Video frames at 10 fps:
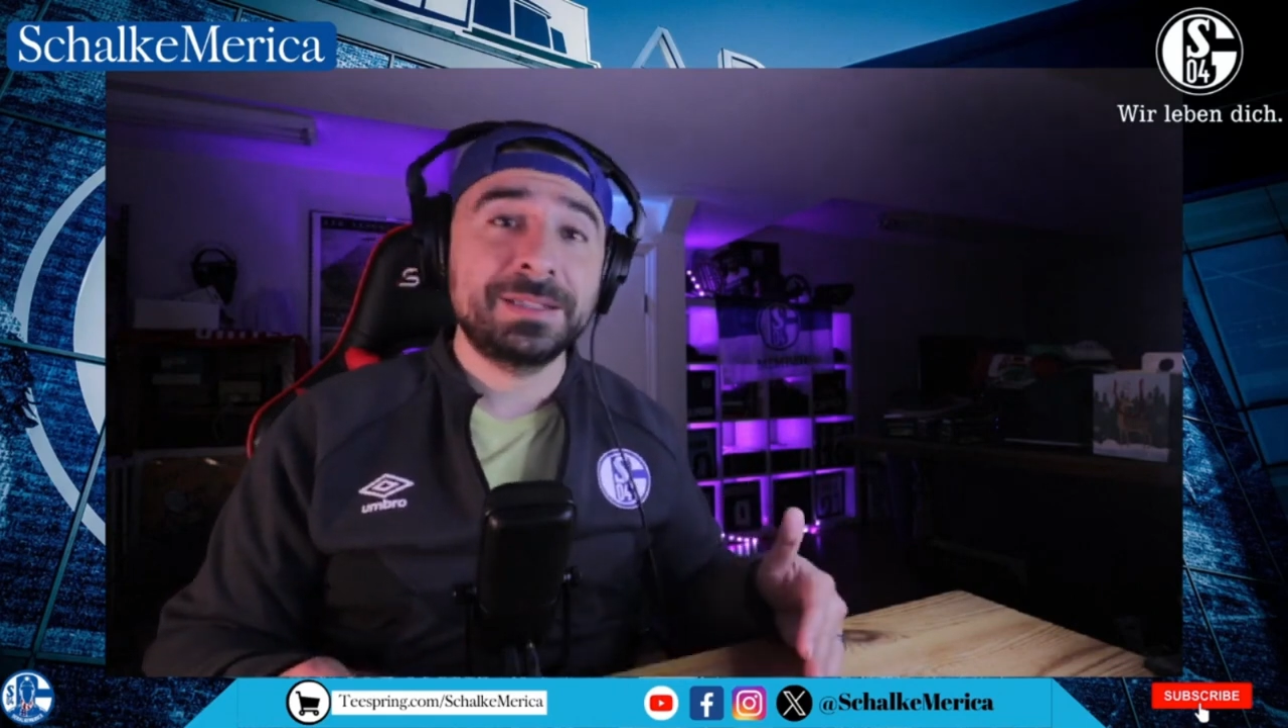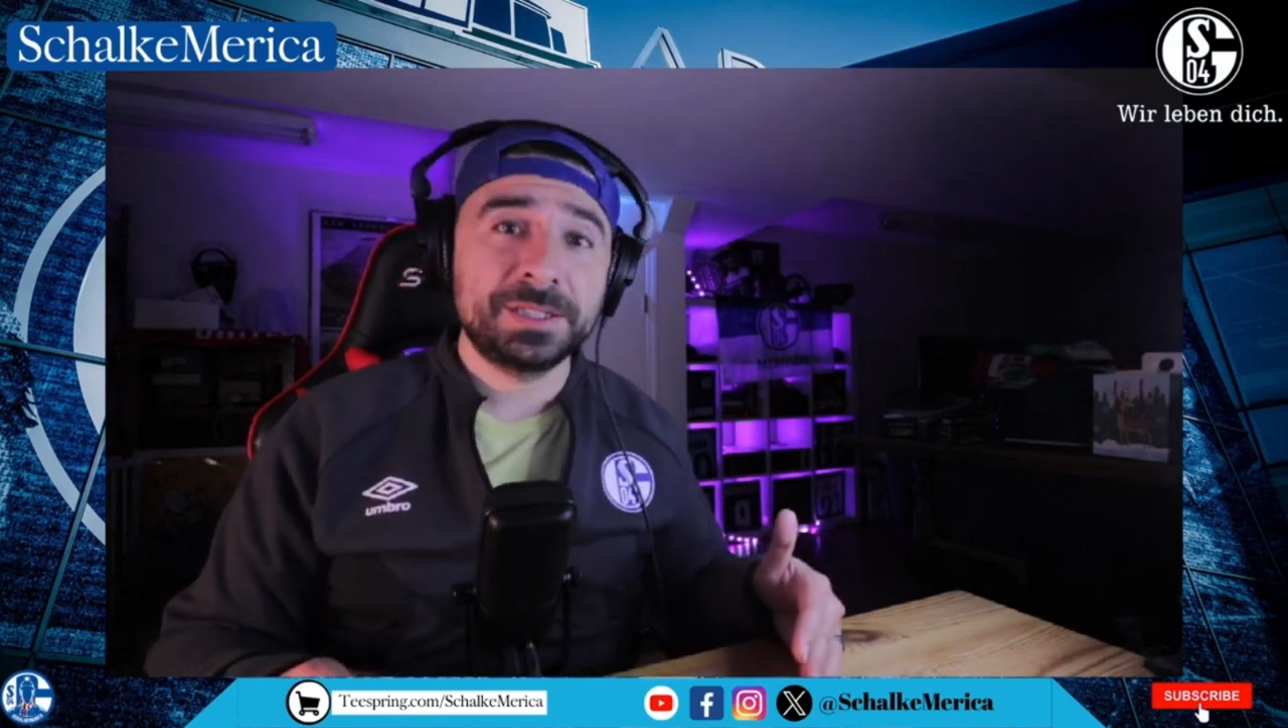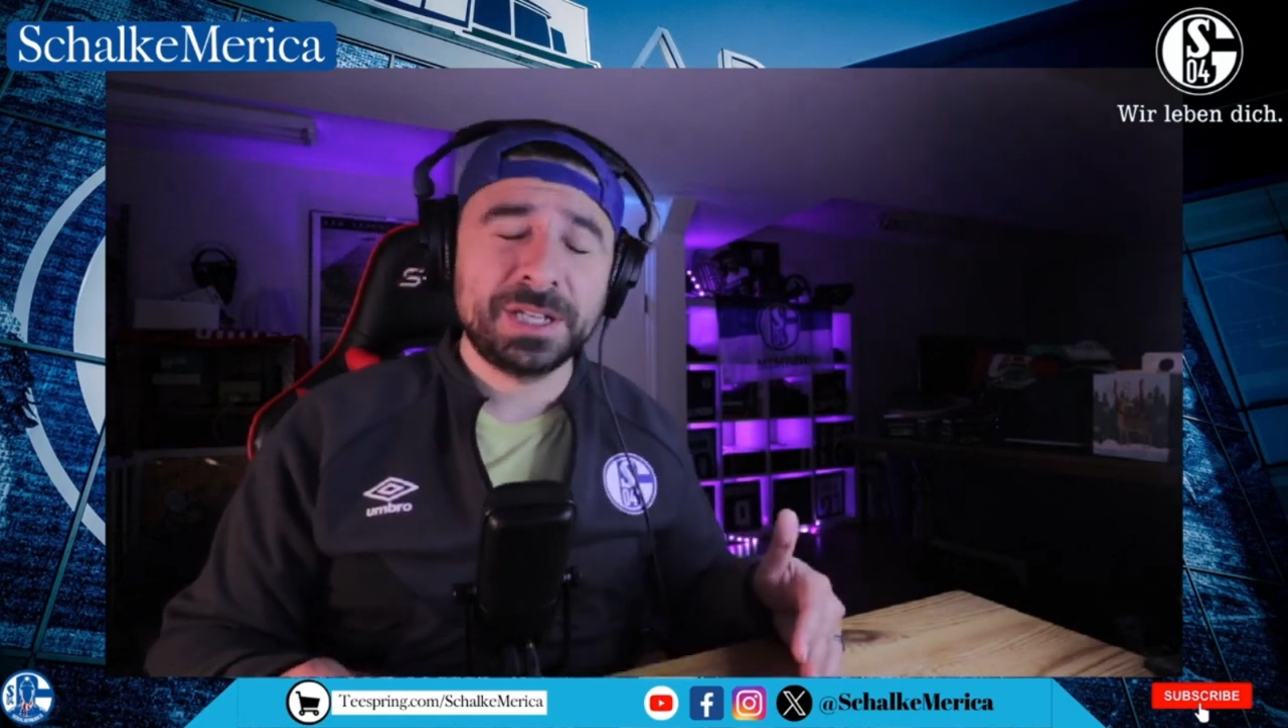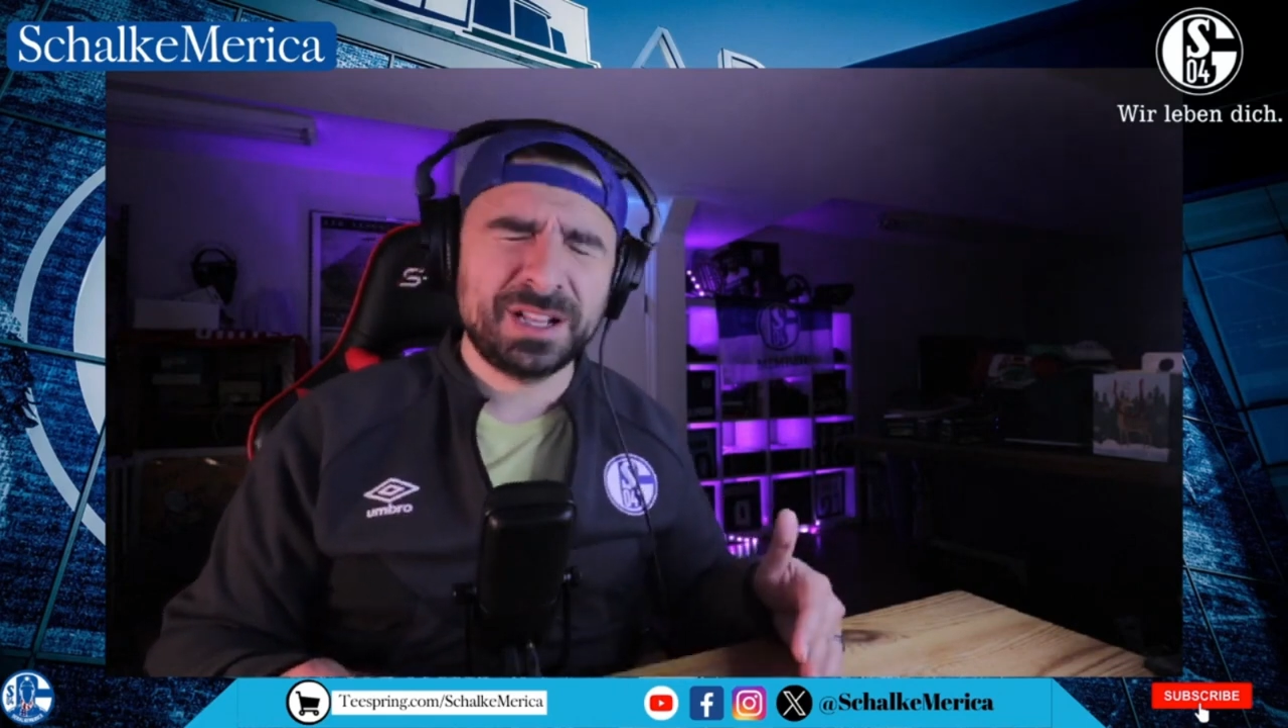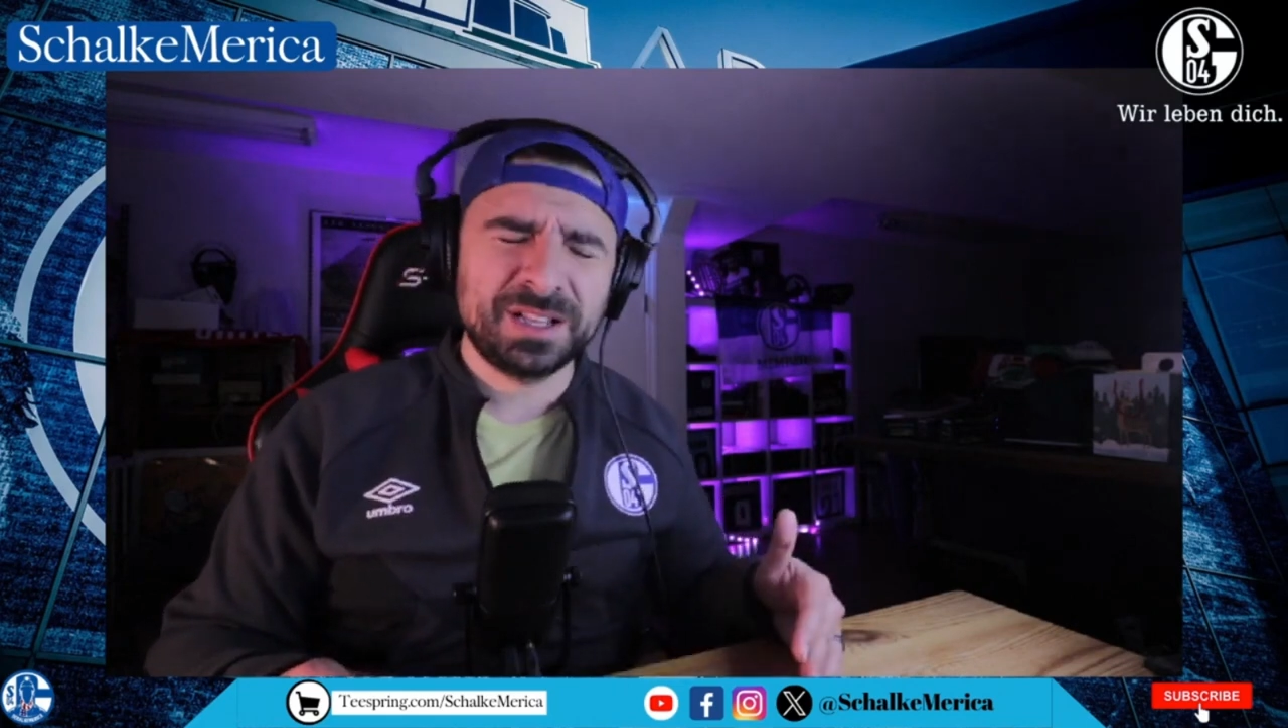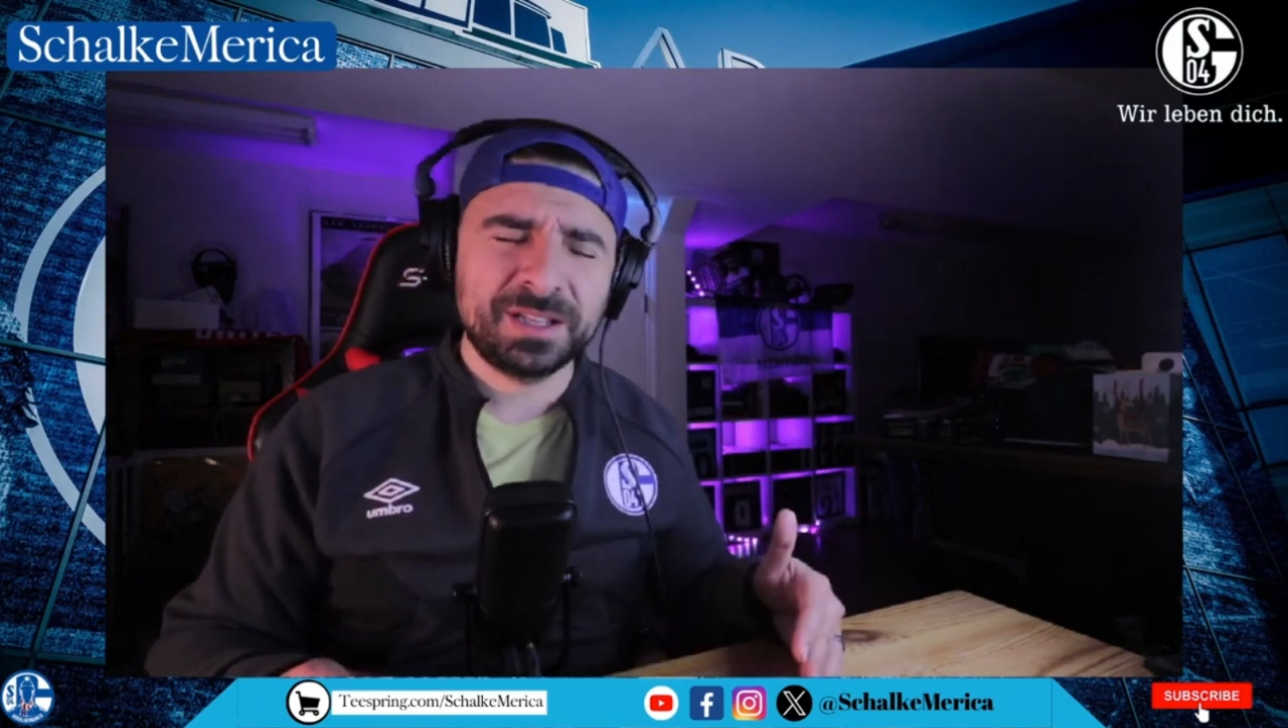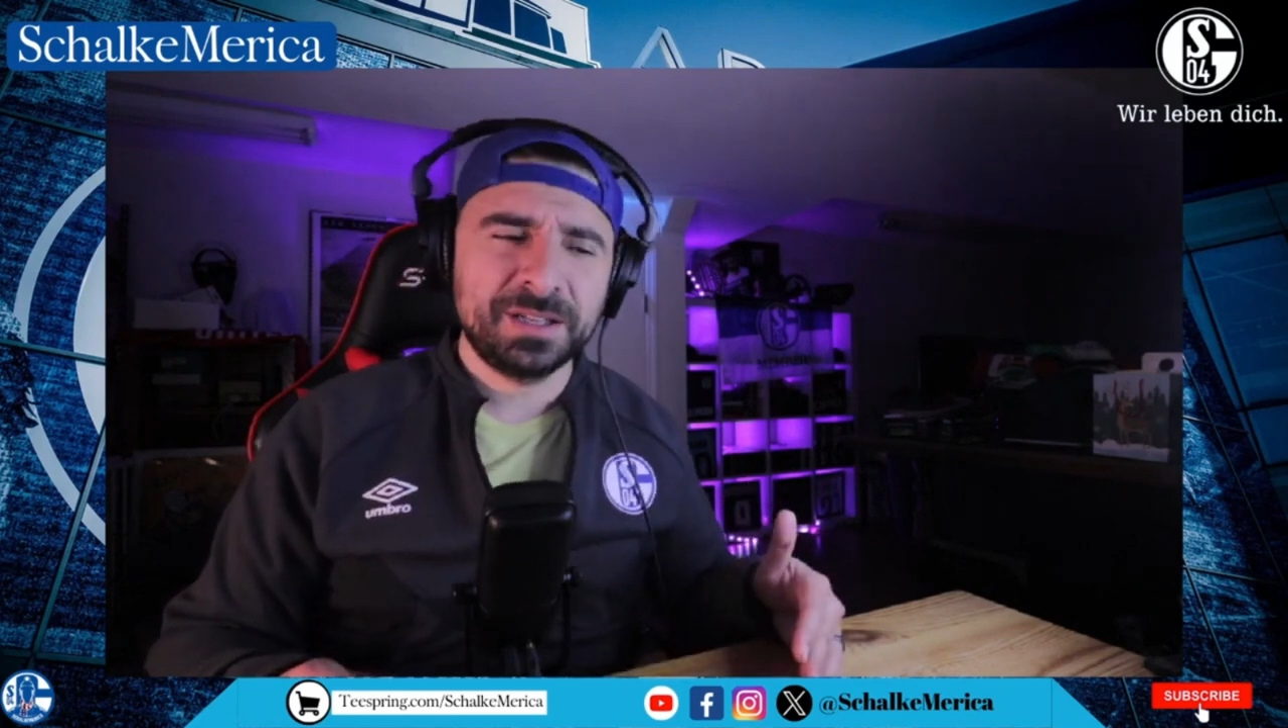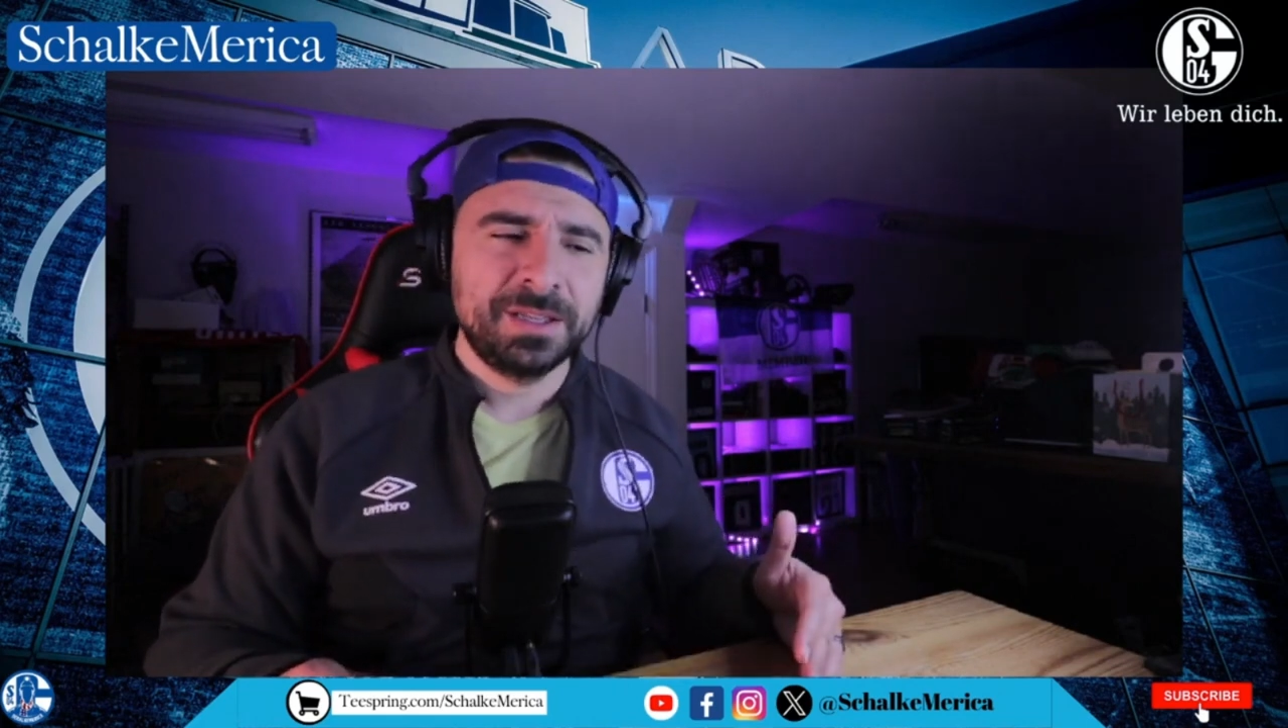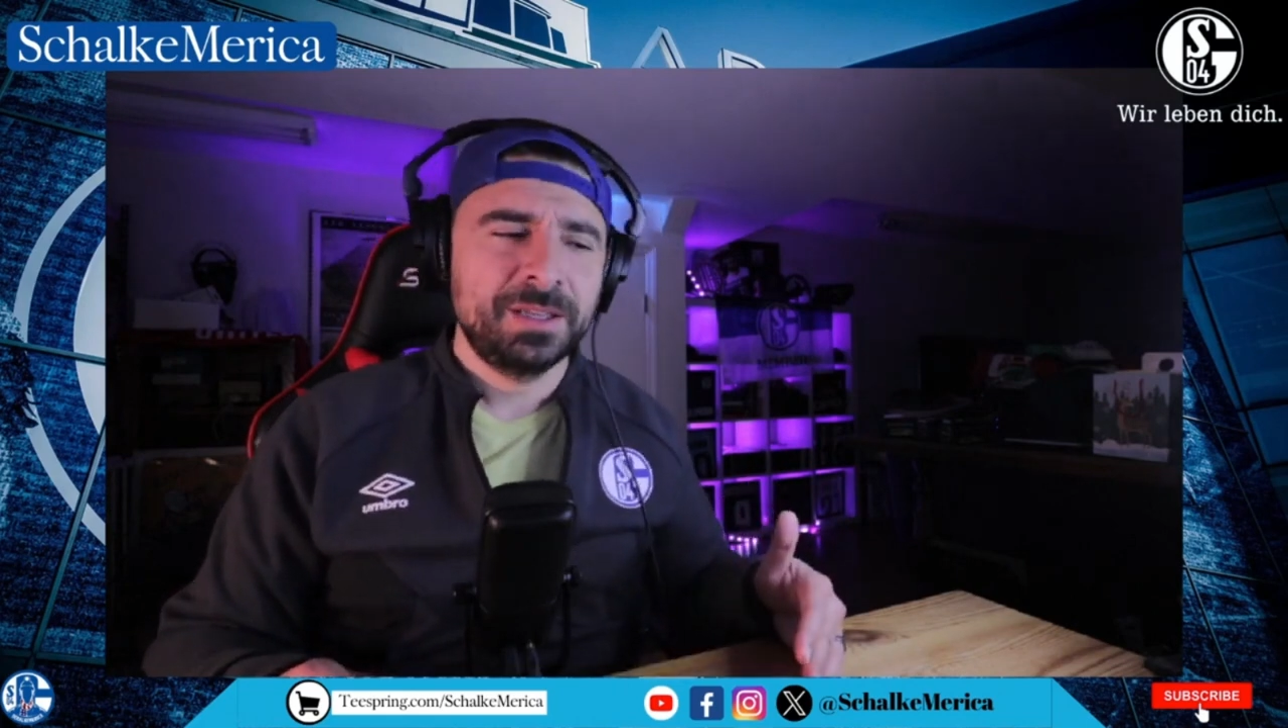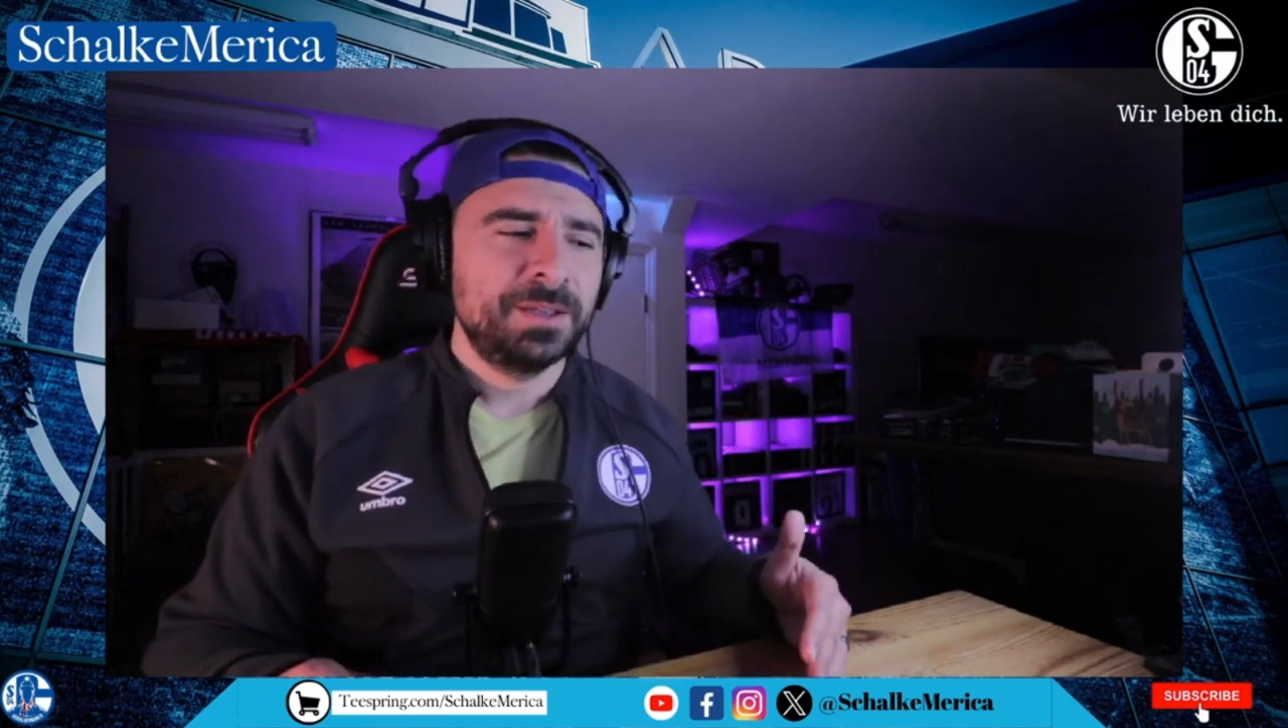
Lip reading: to Schalke,